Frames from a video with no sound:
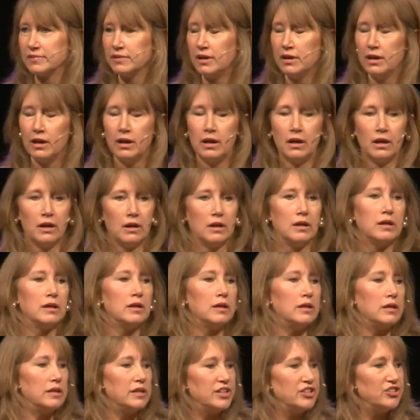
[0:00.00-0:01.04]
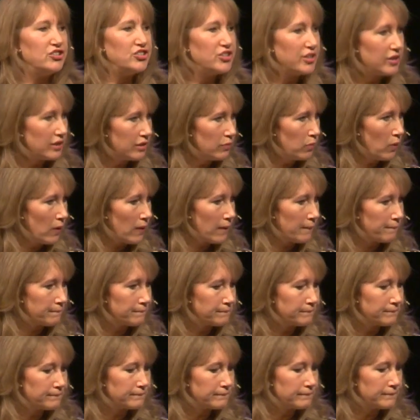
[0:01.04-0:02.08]
do you know what?
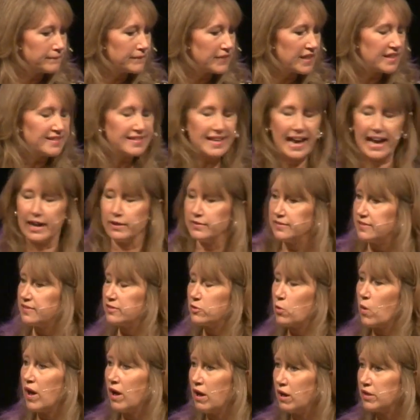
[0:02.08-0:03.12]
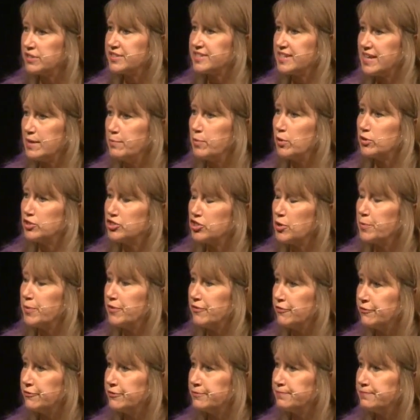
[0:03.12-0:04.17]
This house is quite hard to keep on top
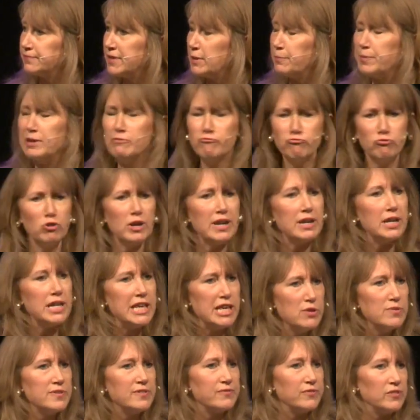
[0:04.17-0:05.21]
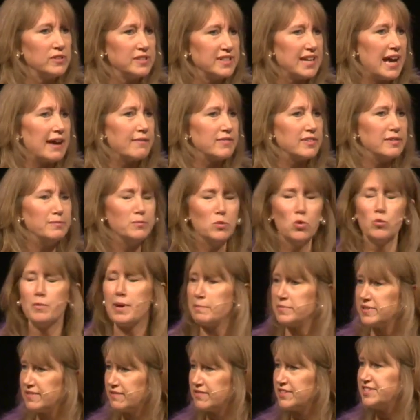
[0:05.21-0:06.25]
of. It'd be really useful to have some more
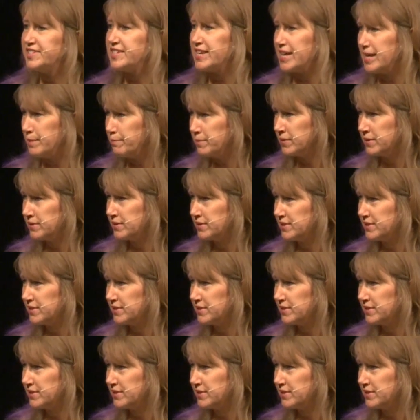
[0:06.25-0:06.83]
members of the team